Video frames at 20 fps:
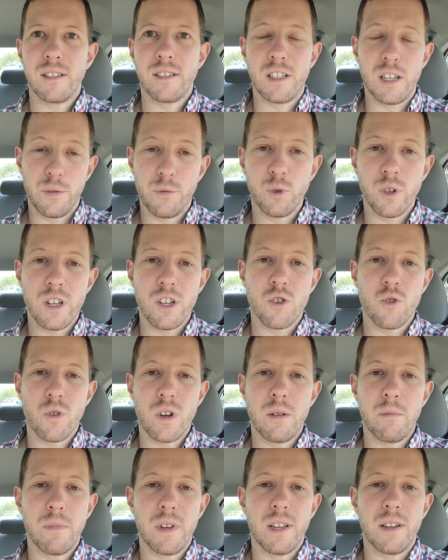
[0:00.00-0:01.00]
different
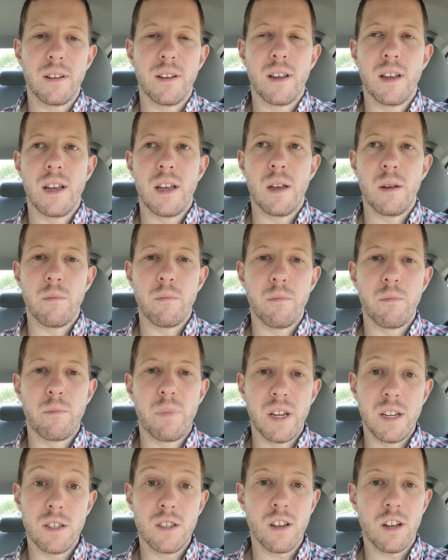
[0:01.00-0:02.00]
treatment
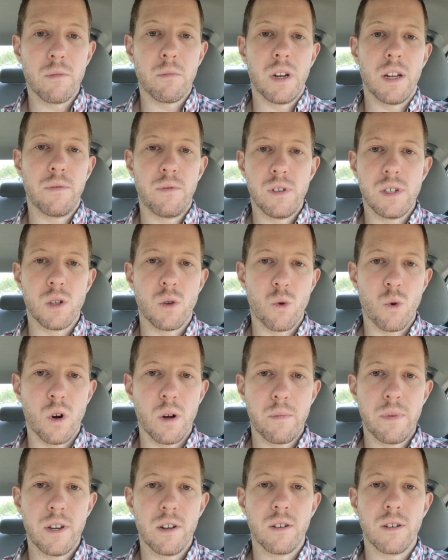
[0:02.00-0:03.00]
based on my physical
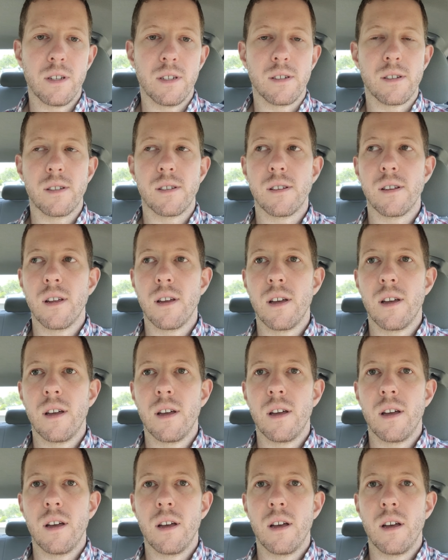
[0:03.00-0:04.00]
appearance.
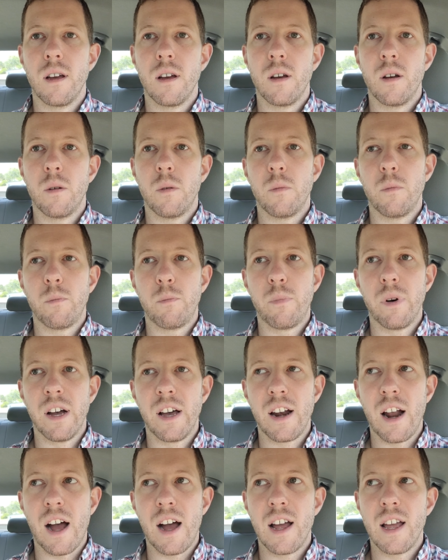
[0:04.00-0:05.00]

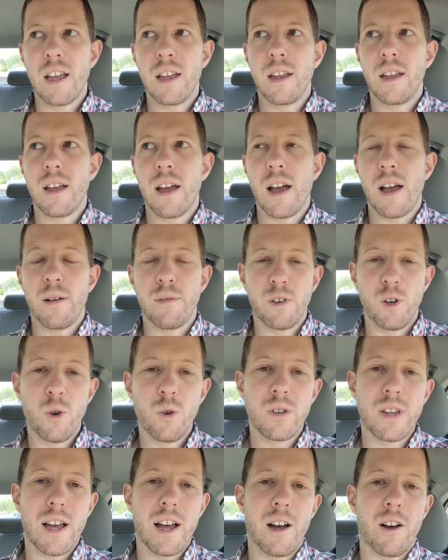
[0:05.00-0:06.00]
But I have
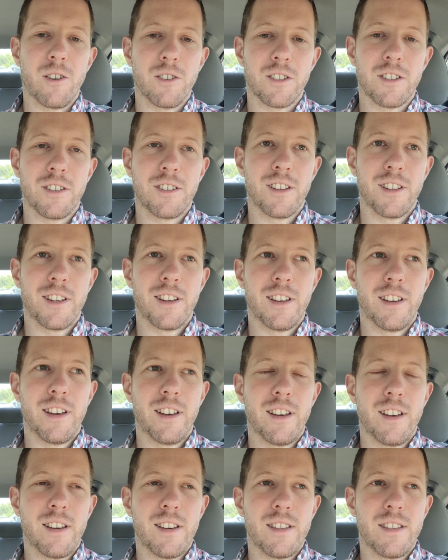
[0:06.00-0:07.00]
no doubt
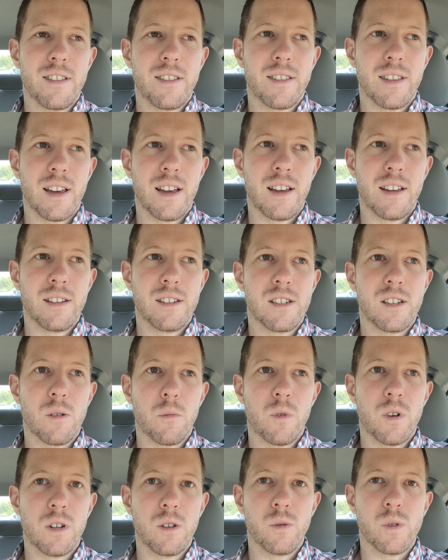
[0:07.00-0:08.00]
that
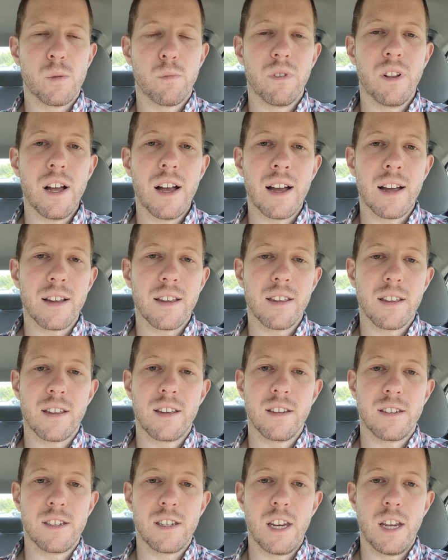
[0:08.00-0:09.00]
someone who's black
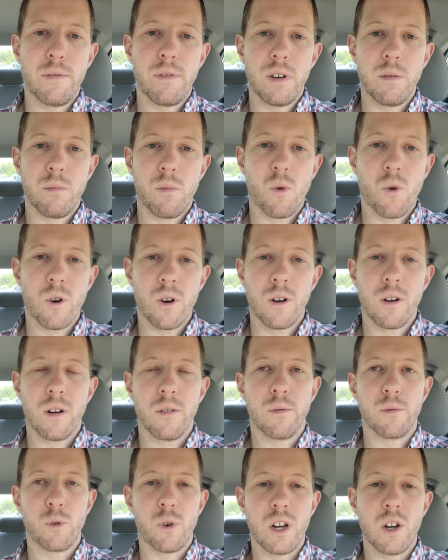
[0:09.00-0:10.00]
gets even
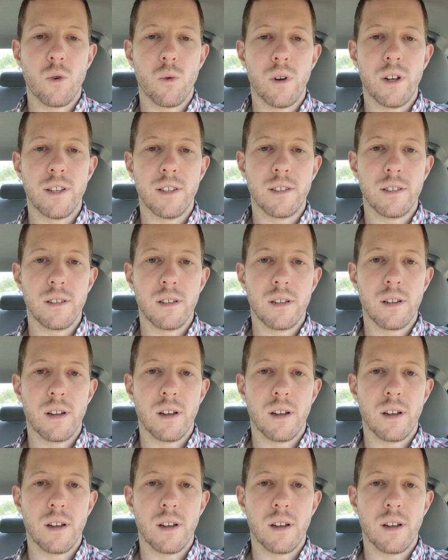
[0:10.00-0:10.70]
more frequent